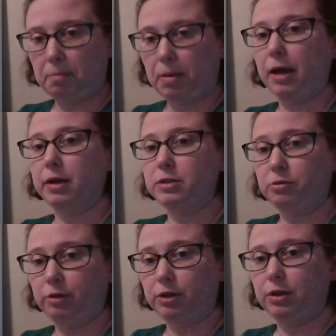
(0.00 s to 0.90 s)
Pi is
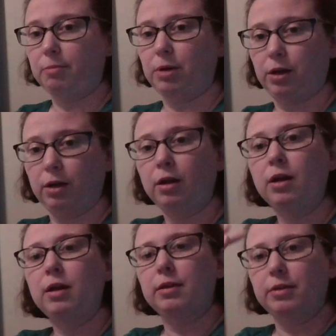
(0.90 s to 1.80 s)
a real number
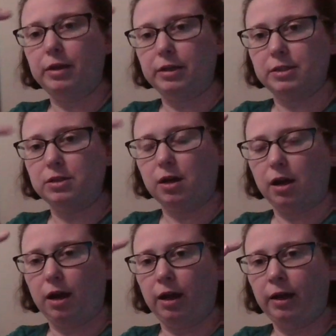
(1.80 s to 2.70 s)
that is
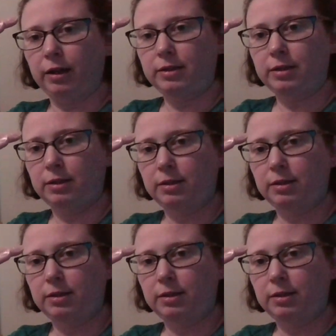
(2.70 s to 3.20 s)
not